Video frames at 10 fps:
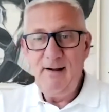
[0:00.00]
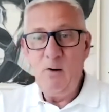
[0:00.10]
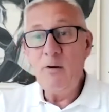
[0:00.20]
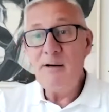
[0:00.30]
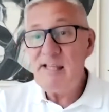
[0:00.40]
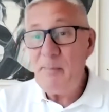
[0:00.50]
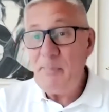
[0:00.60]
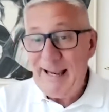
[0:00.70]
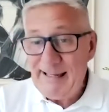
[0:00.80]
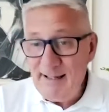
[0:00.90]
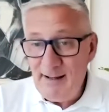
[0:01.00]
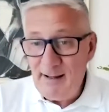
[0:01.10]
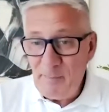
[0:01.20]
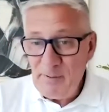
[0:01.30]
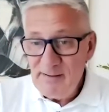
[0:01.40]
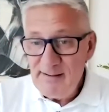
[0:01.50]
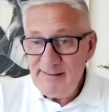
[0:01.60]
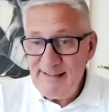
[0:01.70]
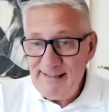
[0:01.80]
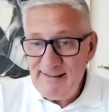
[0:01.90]
or as they're packing up at
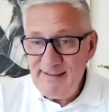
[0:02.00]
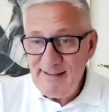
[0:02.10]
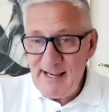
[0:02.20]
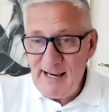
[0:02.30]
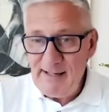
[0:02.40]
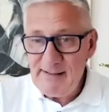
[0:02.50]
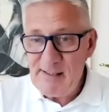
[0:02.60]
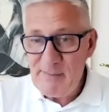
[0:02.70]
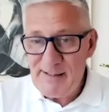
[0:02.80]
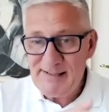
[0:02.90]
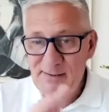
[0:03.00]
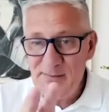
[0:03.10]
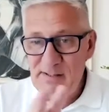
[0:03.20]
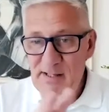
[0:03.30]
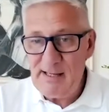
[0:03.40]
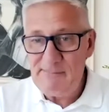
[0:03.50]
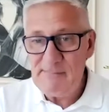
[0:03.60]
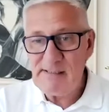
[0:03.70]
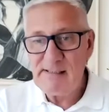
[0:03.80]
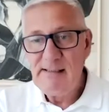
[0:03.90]
the end of the day. That's the best two
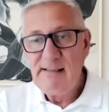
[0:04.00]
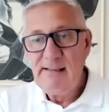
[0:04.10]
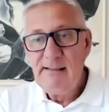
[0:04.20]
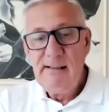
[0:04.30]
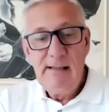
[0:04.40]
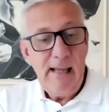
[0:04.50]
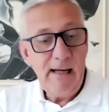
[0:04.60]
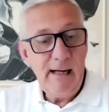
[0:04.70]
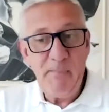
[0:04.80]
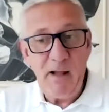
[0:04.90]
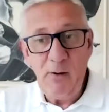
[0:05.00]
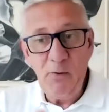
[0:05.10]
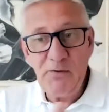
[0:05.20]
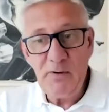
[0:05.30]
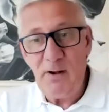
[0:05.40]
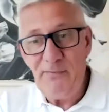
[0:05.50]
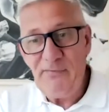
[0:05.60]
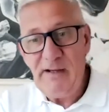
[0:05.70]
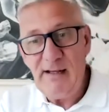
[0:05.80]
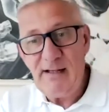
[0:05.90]
times. And I'll order a
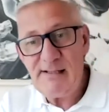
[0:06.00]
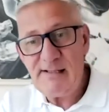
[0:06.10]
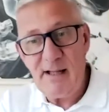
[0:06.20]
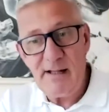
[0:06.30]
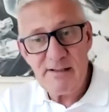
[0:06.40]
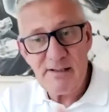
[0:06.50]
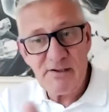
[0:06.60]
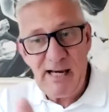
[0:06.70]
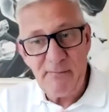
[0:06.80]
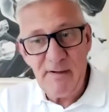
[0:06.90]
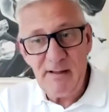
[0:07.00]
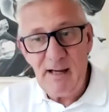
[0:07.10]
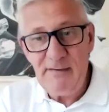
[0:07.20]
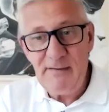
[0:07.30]
coffee and I start to chat with the guy